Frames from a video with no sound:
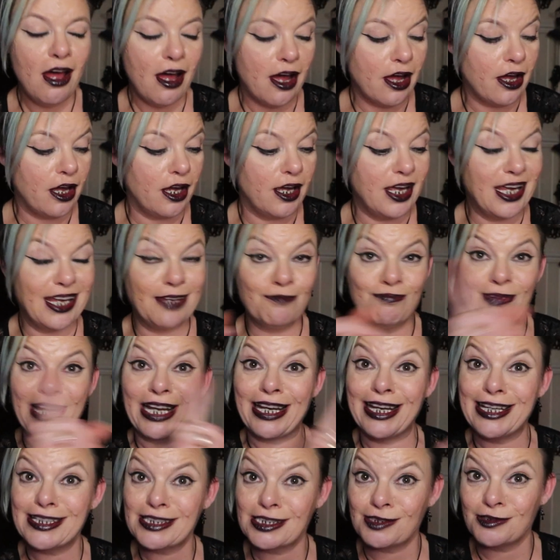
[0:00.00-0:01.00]
in my
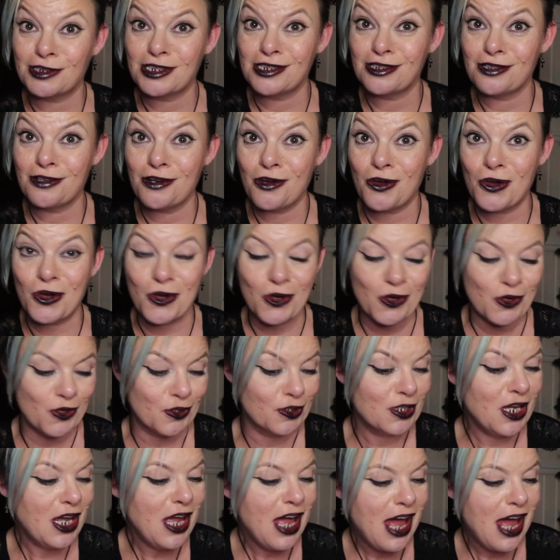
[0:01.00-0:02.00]
last haul.